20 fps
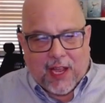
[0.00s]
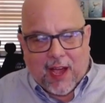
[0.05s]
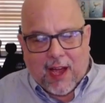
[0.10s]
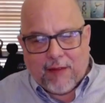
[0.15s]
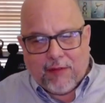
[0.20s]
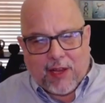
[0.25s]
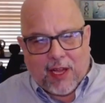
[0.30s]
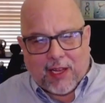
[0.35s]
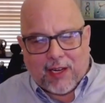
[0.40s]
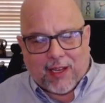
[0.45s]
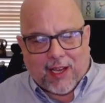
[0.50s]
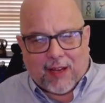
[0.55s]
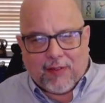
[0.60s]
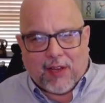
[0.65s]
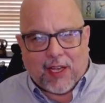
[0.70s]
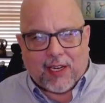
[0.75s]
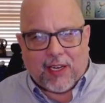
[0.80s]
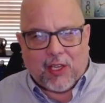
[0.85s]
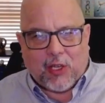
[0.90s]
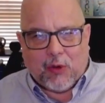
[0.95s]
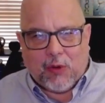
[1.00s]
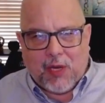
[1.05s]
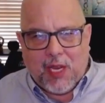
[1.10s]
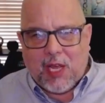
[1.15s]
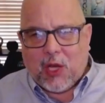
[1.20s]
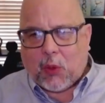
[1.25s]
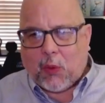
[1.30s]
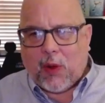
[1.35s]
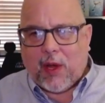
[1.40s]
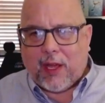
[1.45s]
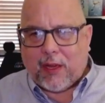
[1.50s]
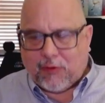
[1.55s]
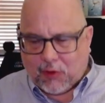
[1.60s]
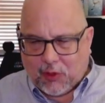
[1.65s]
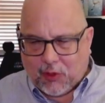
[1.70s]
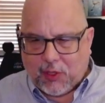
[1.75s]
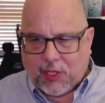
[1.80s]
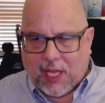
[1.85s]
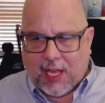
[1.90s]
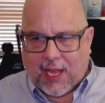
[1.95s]
I've got a I've got a unique way of
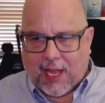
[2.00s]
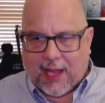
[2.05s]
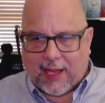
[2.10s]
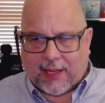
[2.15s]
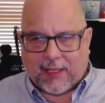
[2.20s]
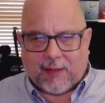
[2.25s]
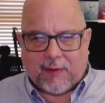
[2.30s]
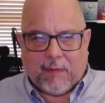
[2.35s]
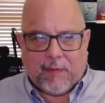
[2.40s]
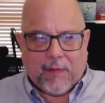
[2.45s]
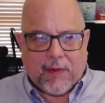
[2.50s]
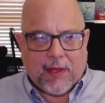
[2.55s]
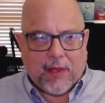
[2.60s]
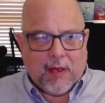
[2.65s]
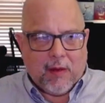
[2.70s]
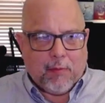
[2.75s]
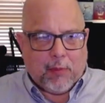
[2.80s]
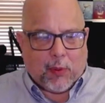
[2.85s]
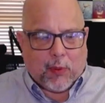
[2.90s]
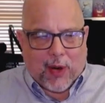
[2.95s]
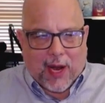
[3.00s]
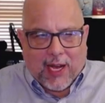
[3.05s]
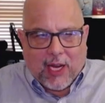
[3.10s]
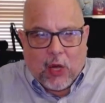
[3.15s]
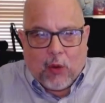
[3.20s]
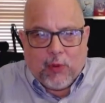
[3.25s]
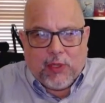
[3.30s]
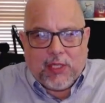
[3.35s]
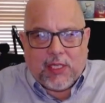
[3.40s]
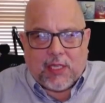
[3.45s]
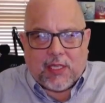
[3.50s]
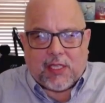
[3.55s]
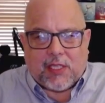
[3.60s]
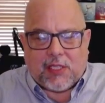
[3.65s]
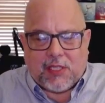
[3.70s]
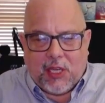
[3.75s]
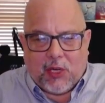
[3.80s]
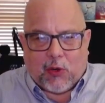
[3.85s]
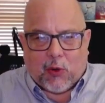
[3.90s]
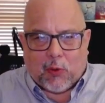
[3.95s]
looking at it but when I go into the
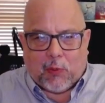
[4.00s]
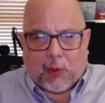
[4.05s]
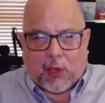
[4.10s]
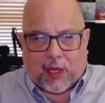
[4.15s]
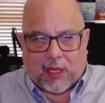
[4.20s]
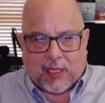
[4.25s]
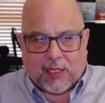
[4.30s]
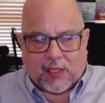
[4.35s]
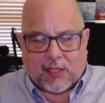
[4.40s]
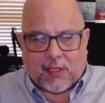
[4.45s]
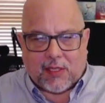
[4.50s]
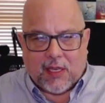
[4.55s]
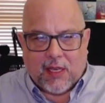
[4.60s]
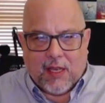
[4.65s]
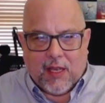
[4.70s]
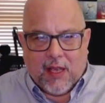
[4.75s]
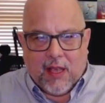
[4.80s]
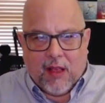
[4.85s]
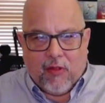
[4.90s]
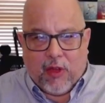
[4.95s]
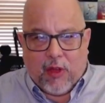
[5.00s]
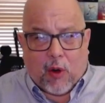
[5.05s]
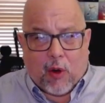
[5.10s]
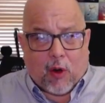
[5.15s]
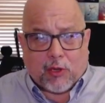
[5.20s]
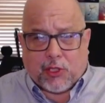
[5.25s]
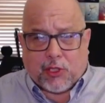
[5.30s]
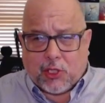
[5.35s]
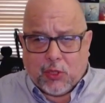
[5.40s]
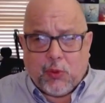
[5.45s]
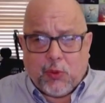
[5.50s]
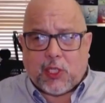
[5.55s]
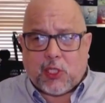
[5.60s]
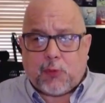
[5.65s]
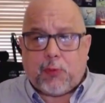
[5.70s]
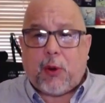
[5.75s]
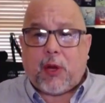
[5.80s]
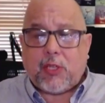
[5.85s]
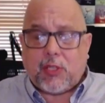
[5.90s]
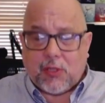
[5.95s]
secret place, there are two
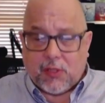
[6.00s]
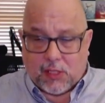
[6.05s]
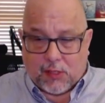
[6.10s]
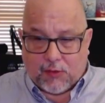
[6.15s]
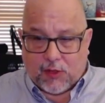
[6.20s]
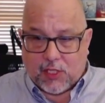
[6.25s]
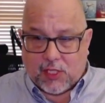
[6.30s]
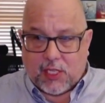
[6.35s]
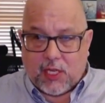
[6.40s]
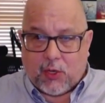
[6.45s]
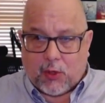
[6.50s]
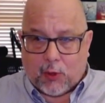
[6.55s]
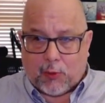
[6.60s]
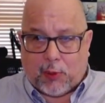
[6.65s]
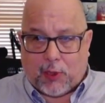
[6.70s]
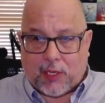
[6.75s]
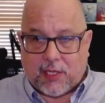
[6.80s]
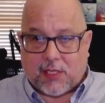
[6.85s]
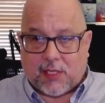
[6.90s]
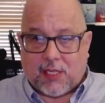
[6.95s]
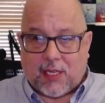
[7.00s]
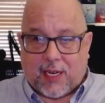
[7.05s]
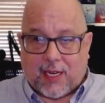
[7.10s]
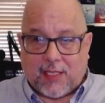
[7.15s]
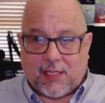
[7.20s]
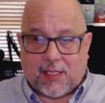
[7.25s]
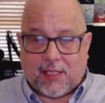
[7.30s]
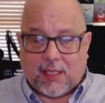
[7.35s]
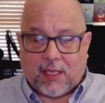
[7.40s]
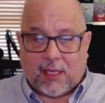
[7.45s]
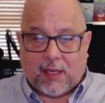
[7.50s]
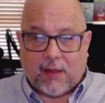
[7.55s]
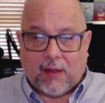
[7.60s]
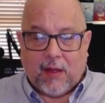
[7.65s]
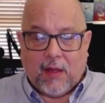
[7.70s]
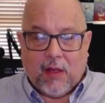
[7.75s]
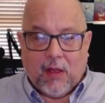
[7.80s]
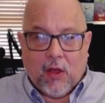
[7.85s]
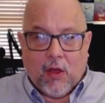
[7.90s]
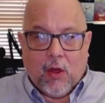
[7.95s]
expressions of the secret place that I see.
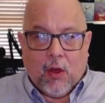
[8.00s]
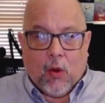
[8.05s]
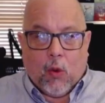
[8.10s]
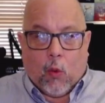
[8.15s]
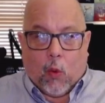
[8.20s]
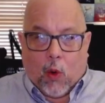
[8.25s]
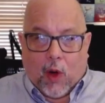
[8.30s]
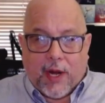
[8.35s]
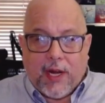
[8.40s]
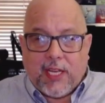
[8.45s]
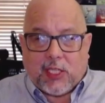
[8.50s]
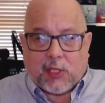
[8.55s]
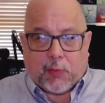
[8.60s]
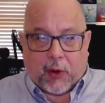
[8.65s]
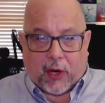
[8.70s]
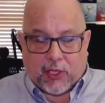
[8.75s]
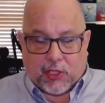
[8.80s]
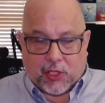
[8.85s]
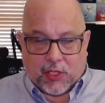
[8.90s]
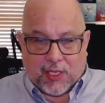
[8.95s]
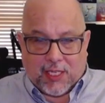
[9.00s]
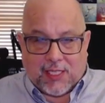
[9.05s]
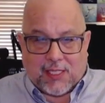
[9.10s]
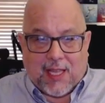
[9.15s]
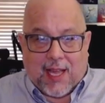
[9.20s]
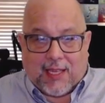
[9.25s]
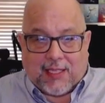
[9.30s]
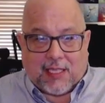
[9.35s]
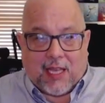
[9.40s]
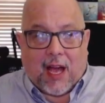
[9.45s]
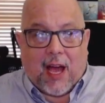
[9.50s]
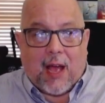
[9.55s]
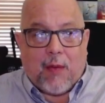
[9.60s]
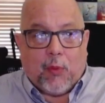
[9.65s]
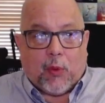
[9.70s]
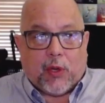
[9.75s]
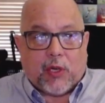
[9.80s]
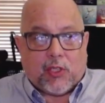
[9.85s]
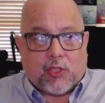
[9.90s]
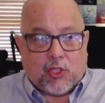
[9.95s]
One expression is that time
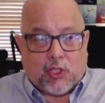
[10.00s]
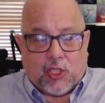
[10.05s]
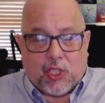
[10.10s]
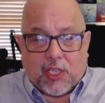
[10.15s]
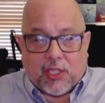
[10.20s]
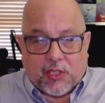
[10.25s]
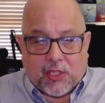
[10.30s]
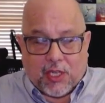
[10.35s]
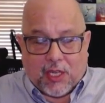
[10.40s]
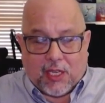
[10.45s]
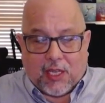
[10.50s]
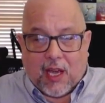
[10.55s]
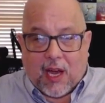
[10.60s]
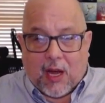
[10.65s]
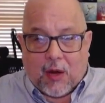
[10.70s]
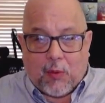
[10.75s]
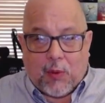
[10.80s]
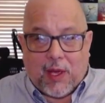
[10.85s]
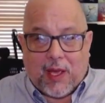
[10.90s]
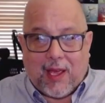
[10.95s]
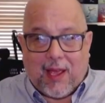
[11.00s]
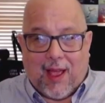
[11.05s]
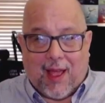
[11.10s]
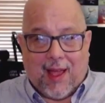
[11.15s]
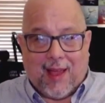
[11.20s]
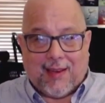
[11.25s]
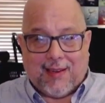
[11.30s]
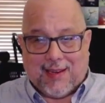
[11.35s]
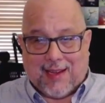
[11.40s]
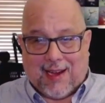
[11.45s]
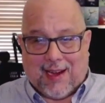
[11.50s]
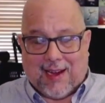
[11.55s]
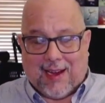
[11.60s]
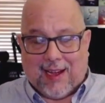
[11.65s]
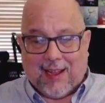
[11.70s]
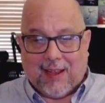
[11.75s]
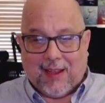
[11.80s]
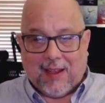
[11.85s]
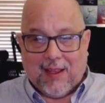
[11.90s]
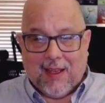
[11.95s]
where it's just Yahweh and
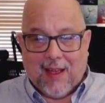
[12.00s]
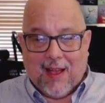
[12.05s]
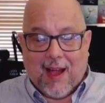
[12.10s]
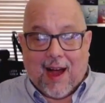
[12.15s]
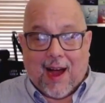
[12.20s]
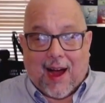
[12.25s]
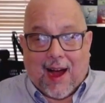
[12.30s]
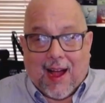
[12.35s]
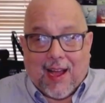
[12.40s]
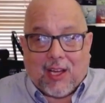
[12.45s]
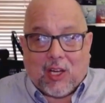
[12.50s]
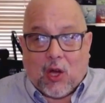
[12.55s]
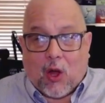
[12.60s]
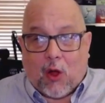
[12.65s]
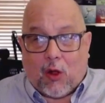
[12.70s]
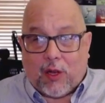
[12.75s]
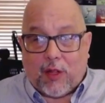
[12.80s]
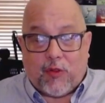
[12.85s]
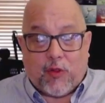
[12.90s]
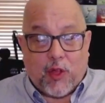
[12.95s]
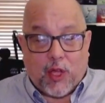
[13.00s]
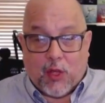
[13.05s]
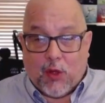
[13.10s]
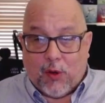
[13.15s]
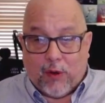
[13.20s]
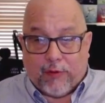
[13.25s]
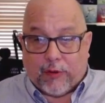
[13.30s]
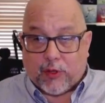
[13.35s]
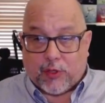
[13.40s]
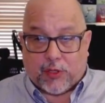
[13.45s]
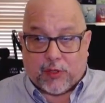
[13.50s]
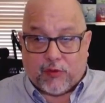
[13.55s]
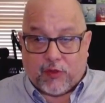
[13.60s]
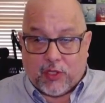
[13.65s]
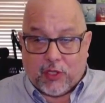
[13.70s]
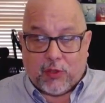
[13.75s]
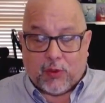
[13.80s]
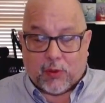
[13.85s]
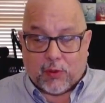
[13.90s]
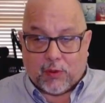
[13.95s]
I. I call it the universe of
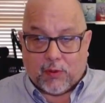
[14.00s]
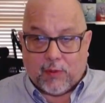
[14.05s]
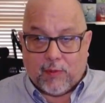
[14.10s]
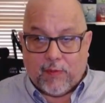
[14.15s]
two.